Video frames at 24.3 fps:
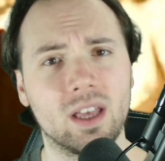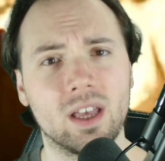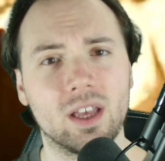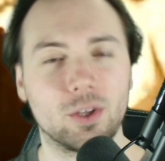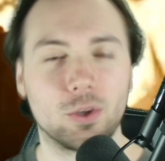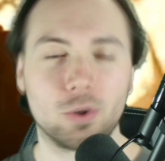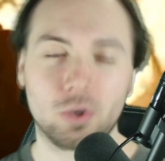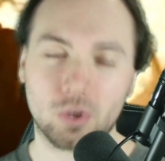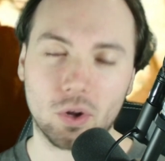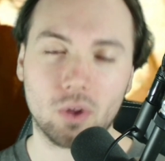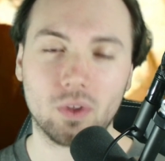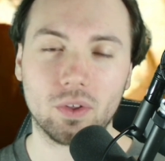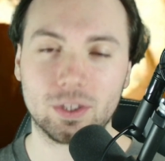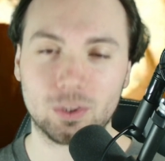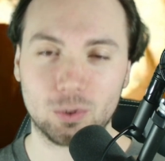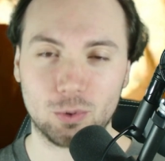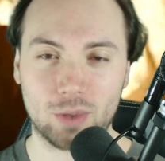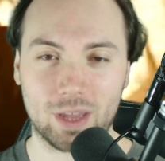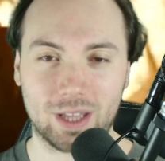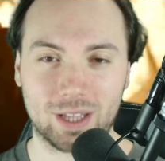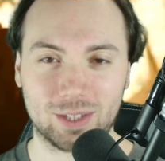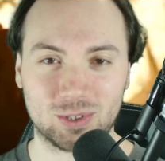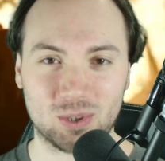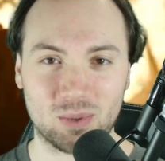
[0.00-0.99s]
You can only do
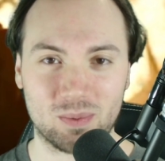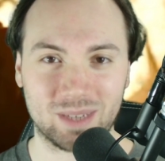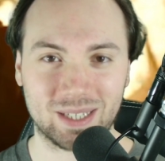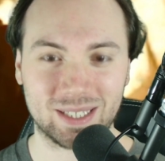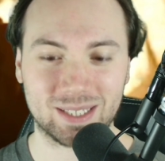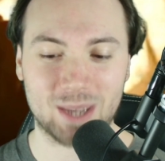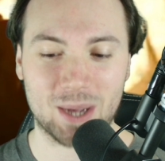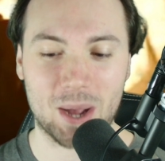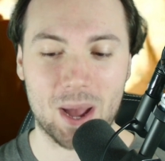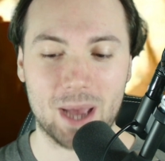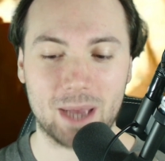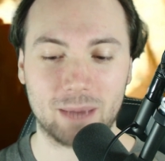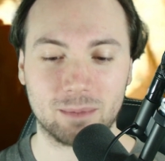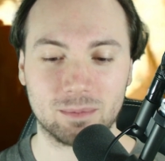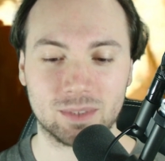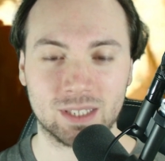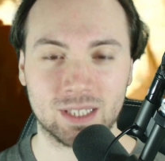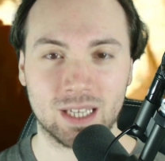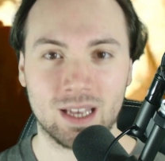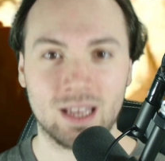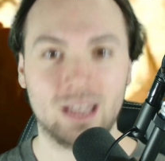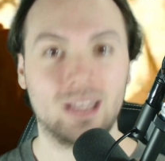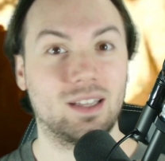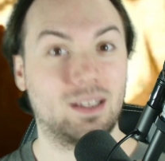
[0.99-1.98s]
that so many times
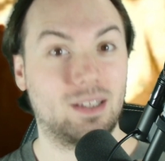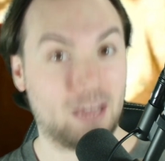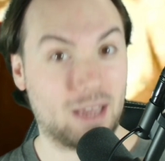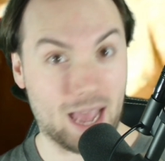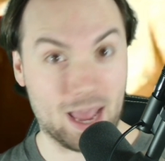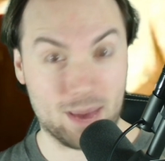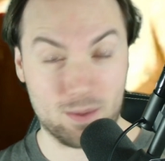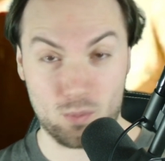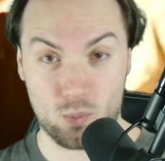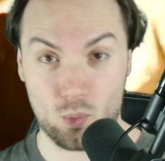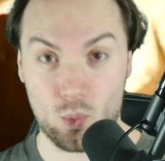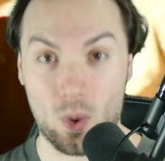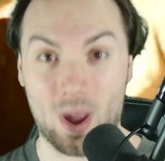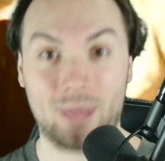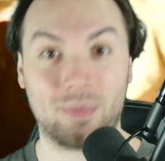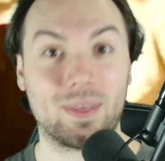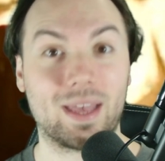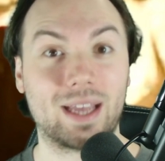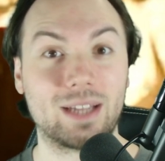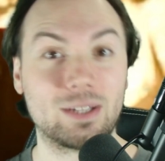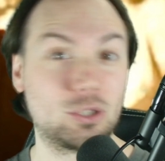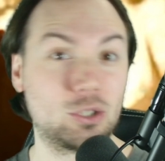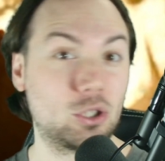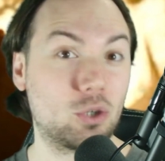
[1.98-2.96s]
and when
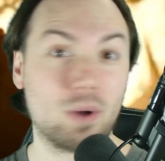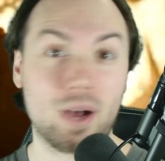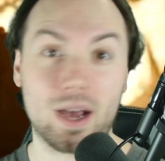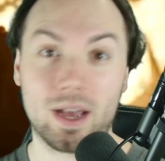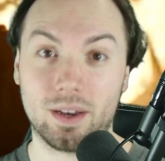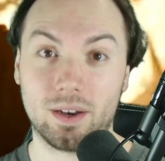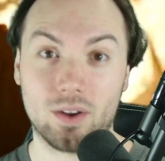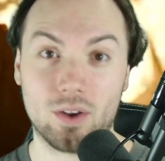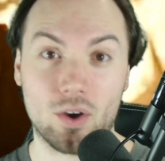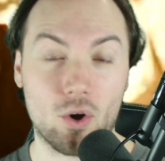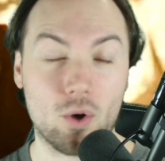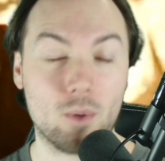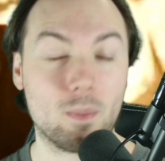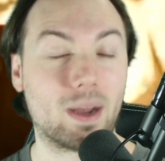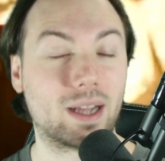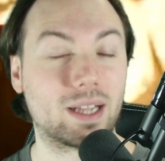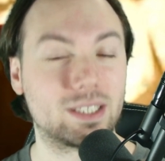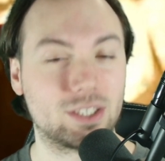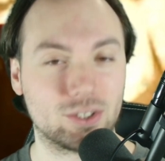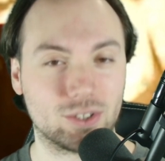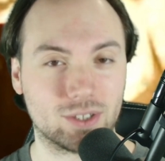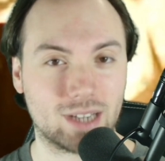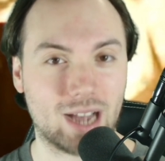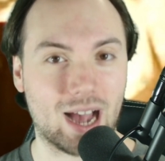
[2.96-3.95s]
they do it, oh my
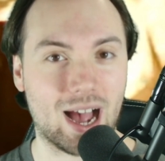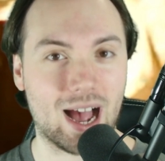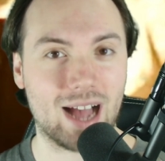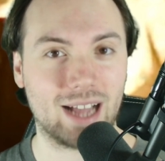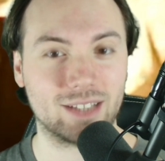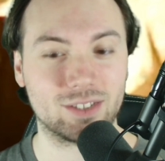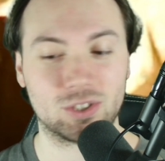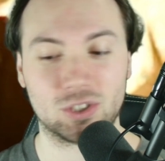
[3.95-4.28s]
dear God.